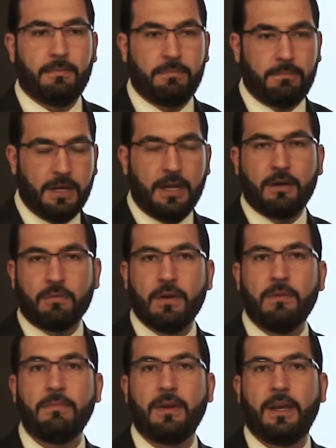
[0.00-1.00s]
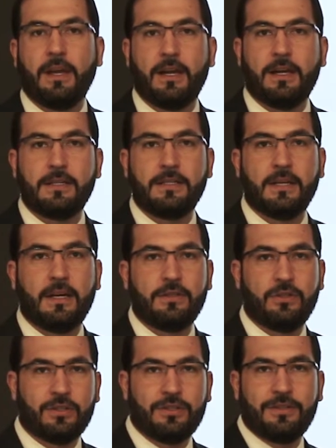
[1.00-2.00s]
meeting room, and
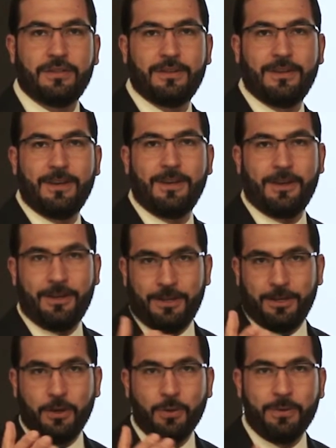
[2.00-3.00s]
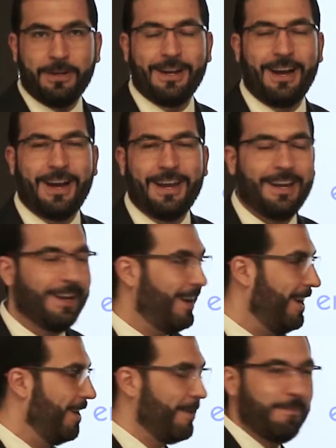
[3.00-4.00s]
just you and I
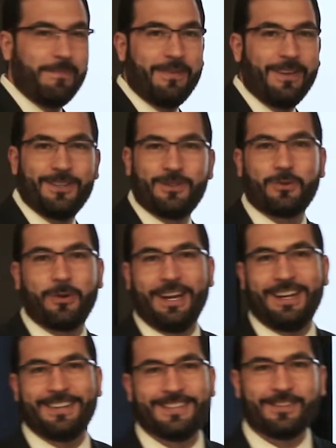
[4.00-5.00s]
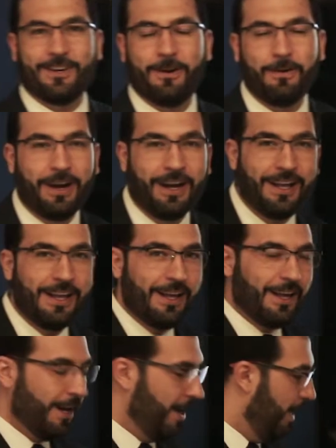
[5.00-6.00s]
and a screen. So
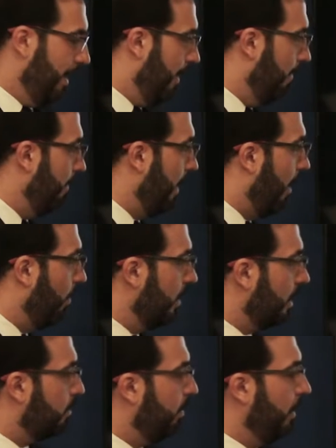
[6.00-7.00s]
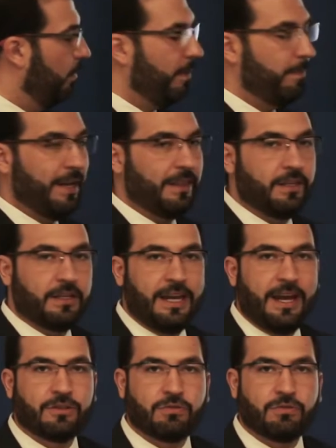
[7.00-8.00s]
I want to explain a little bit about the
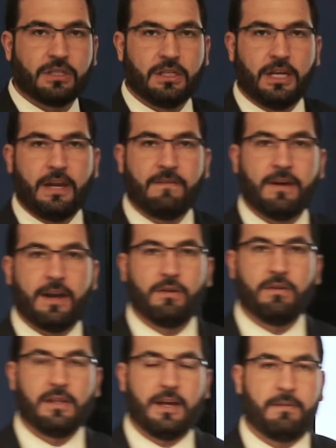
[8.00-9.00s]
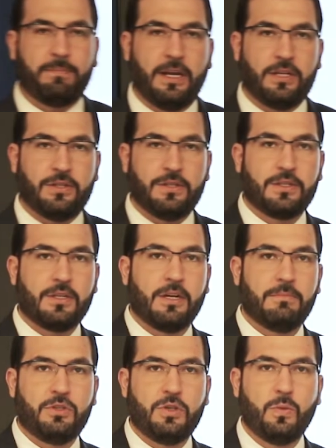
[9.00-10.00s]
gastric sleeve. I know a lot of patients
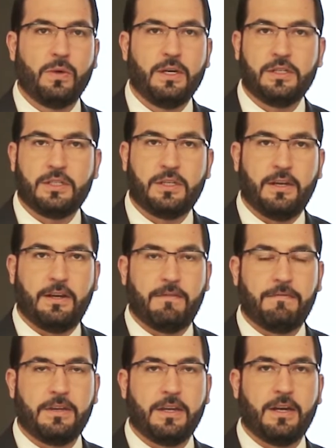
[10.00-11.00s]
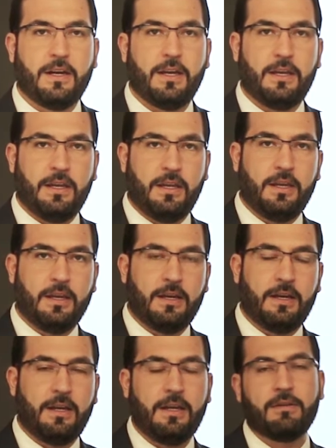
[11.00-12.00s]
come to us
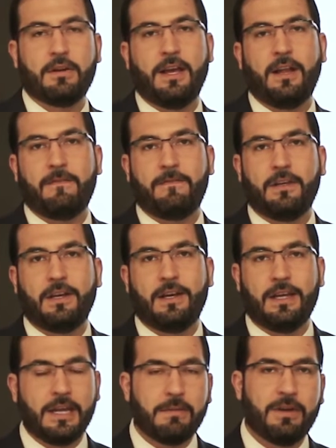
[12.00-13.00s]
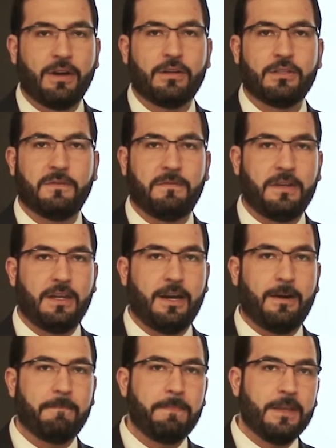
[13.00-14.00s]
via internet, via emails,
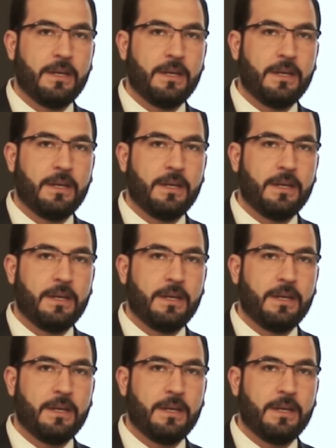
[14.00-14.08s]
via